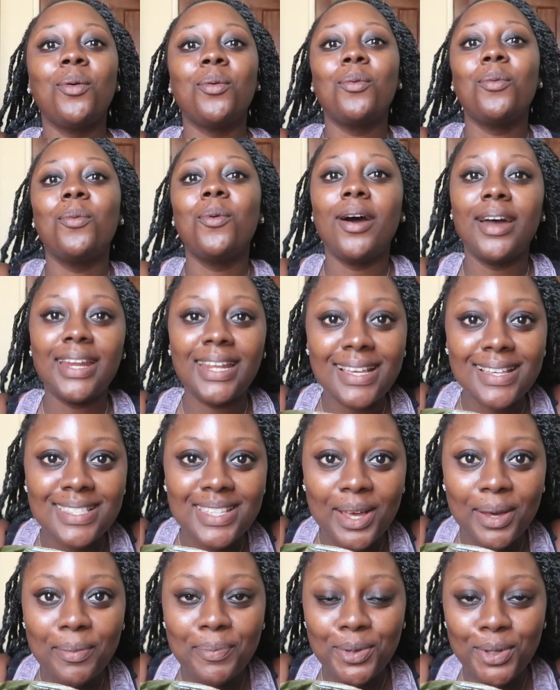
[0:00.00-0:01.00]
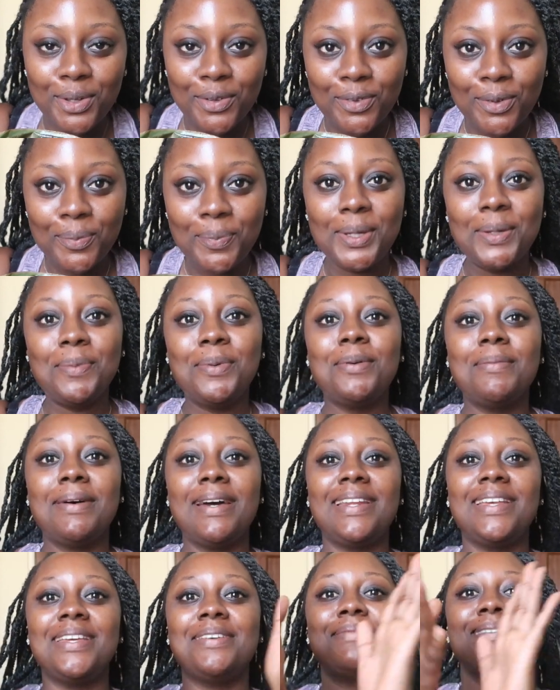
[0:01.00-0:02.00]
What is up beautiful people?
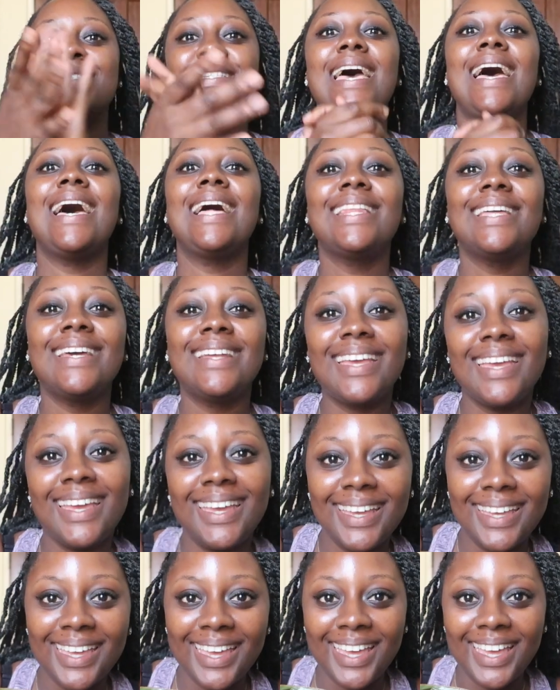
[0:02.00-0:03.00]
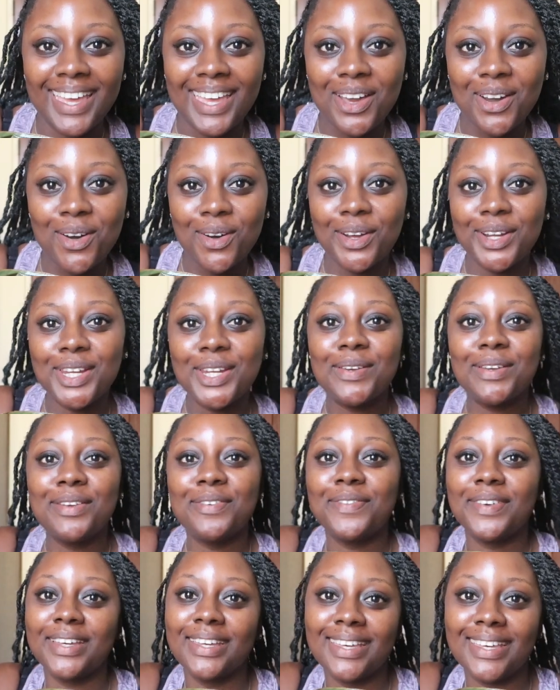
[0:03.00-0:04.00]
My name is Helen aka Ordinary
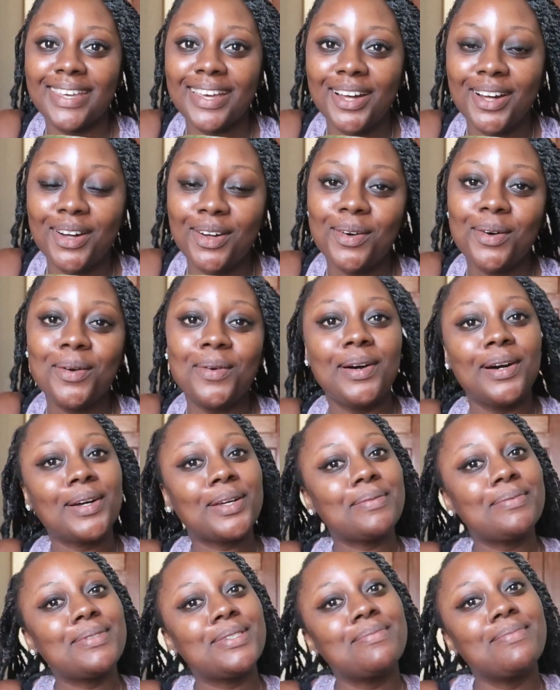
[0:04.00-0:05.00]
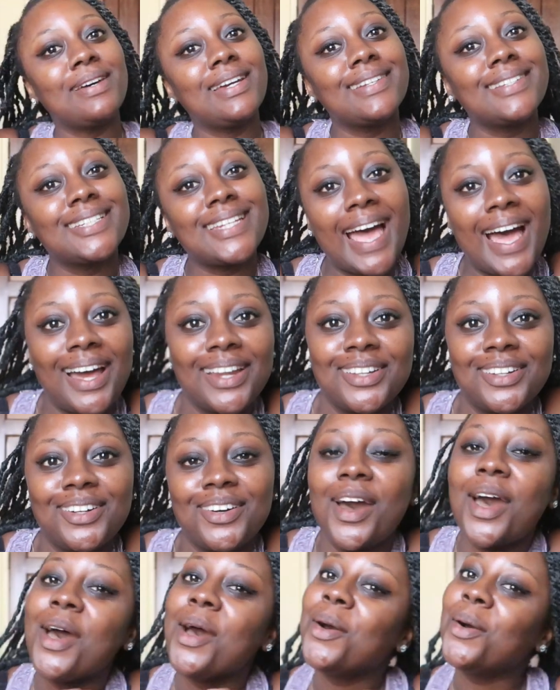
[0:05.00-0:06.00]
Fit Girl. Welcome to my
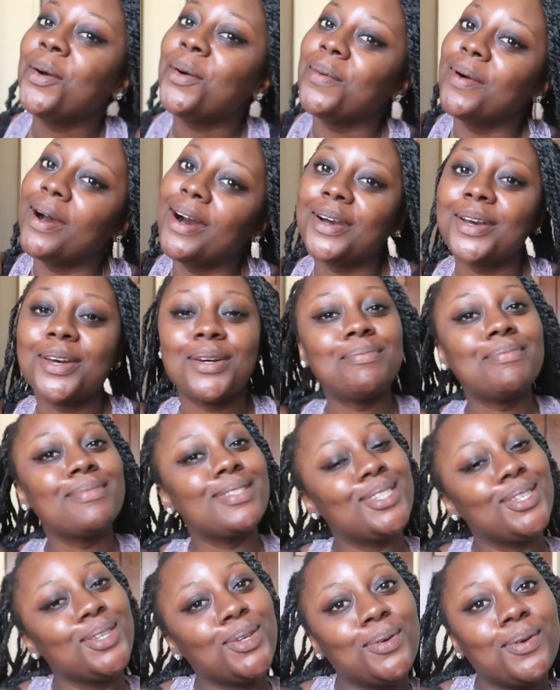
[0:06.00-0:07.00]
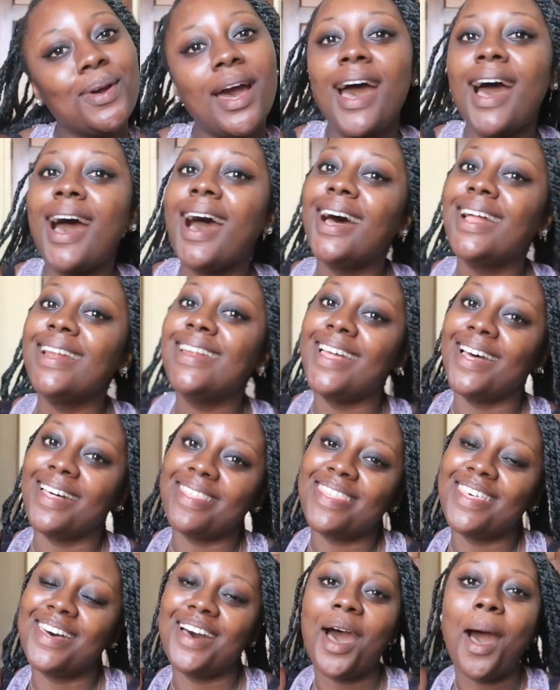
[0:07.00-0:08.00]
channel. Welcome to
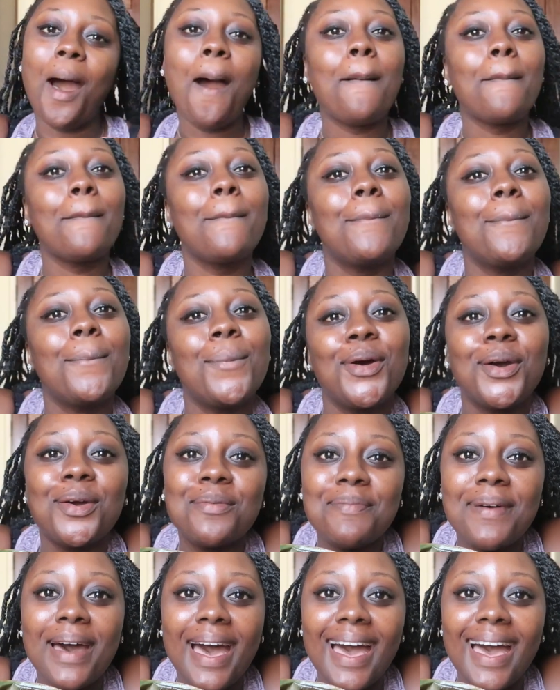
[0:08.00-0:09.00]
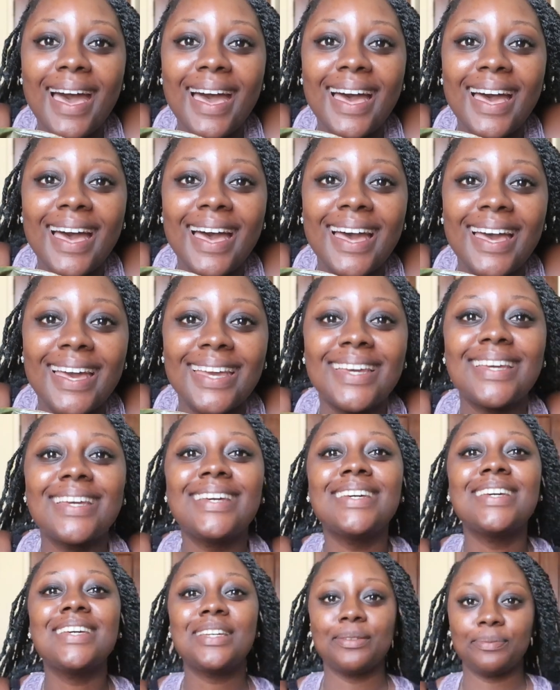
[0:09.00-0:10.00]
another
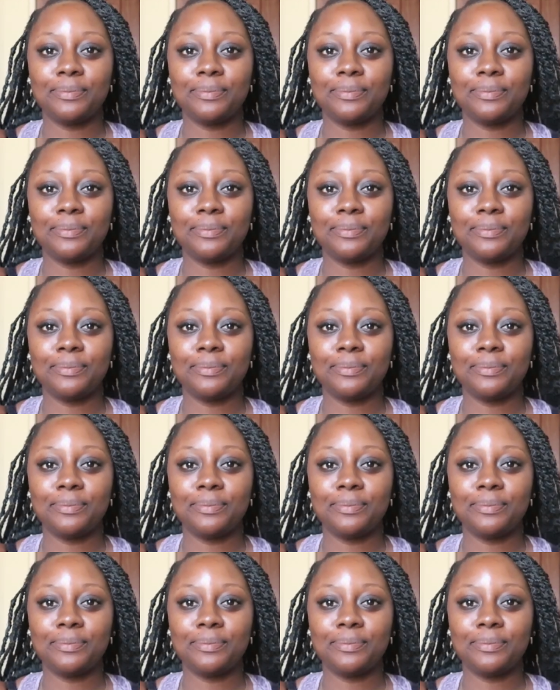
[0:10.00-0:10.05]
mukbang.